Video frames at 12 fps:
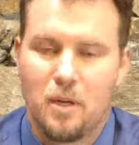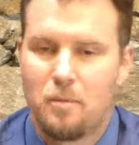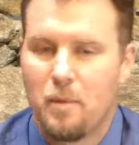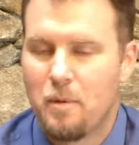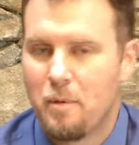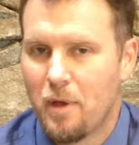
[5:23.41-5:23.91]

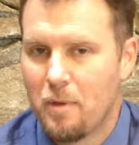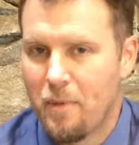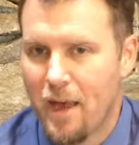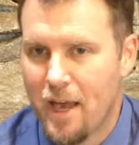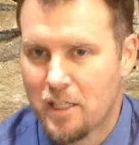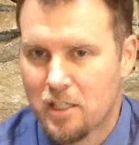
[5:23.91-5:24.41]
maybe playing
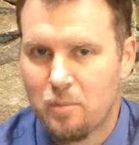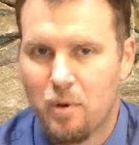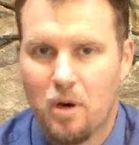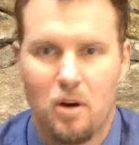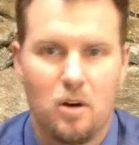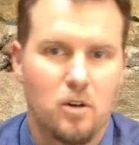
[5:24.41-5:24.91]

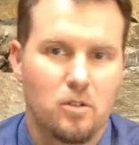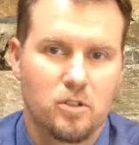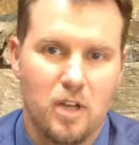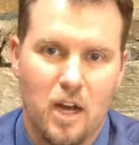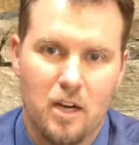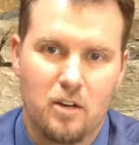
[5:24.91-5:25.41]
basketball,
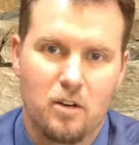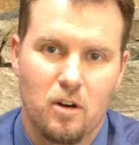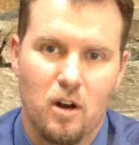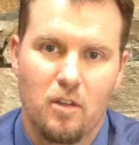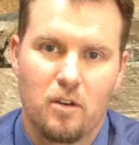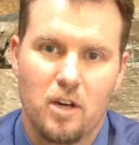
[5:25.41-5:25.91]
soccer, or
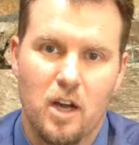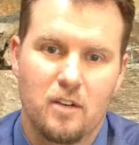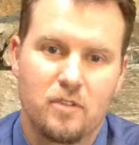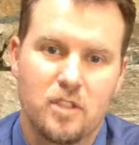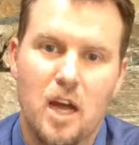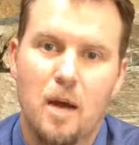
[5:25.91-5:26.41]
other kind of
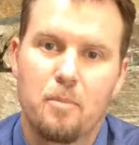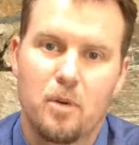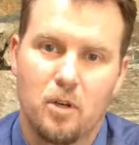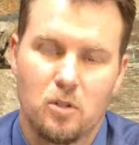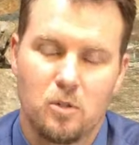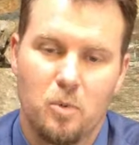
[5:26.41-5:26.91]

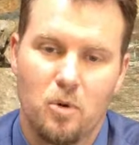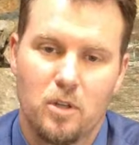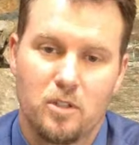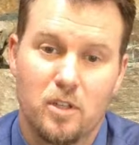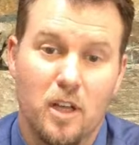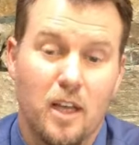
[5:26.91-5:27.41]
stop-and-go
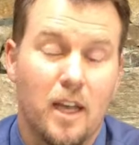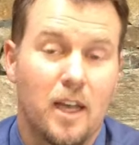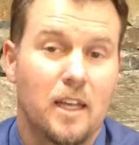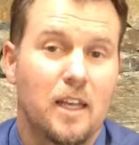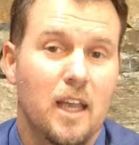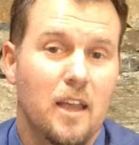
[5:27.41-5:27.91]
sports. And
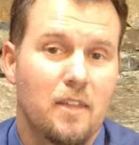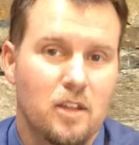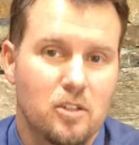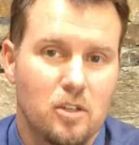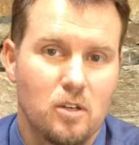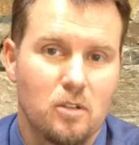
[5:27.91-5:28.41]
again, they
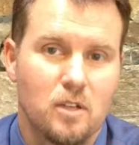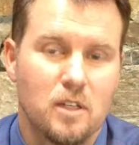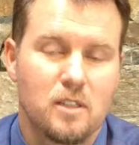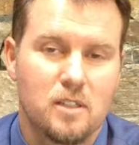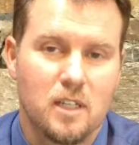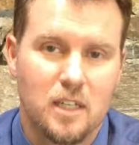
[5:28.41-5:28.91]
showed a
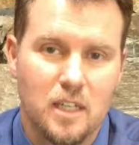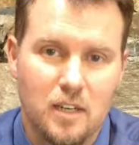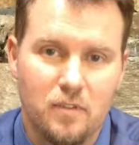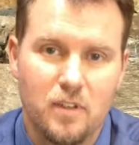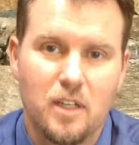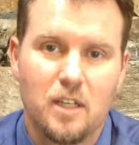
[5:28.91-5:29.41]

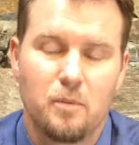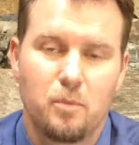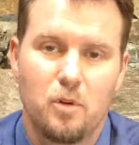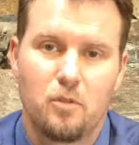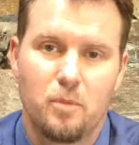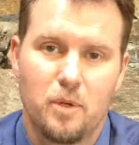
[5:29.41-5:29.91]
significant
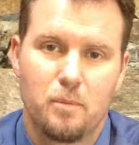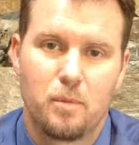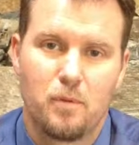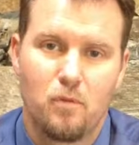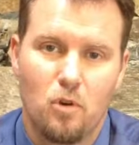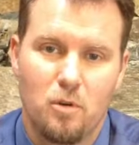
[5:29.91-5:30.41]
improvement in
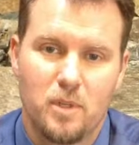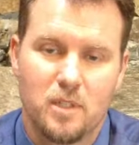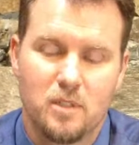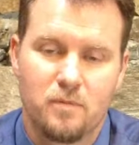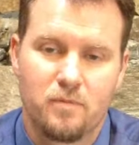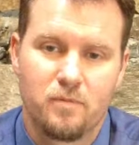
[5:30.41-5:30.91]

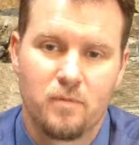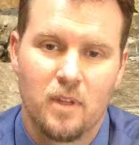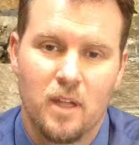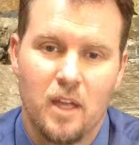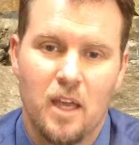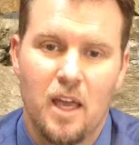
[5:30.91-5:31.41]
performance
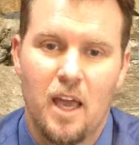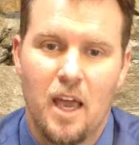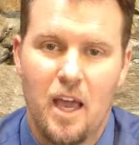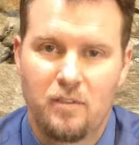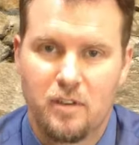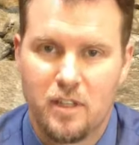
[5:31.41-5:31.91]

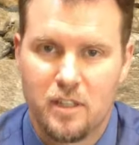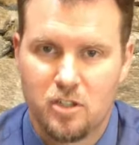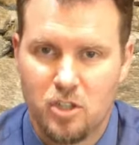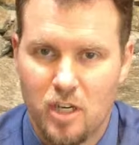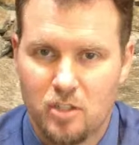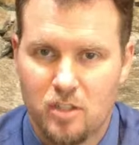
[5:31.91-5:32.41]
after the
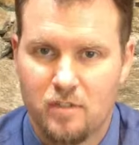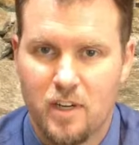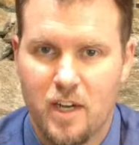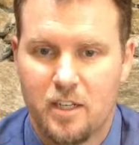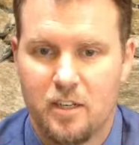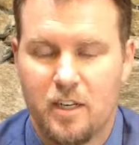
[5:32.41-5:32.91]
ingestion of
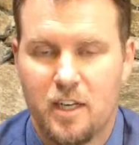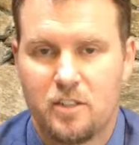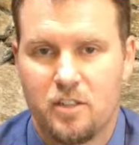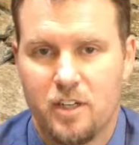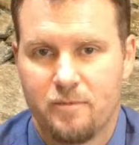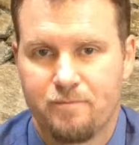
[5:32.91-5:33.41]
dietary
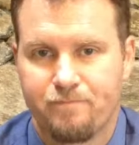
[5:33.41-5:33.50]
nitrate.